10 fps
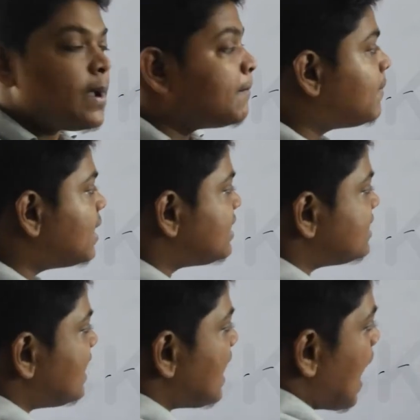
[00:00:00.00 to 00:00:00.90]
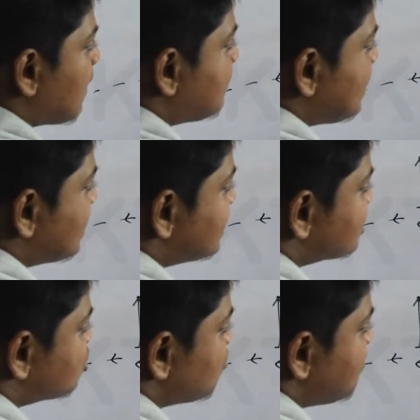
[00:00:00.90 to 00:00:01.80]
but they
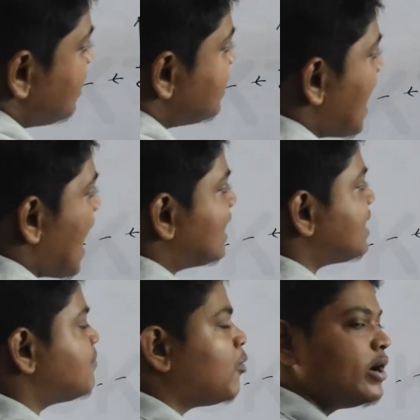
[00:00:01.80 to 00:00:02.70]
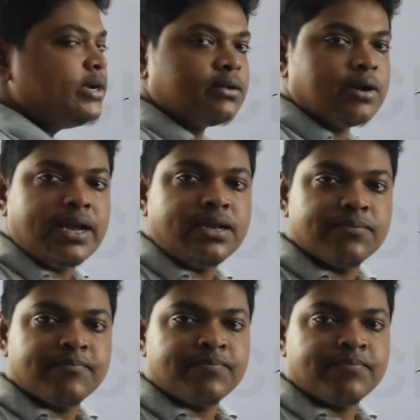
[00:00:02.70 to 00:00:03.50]
appears to meet at a point, right?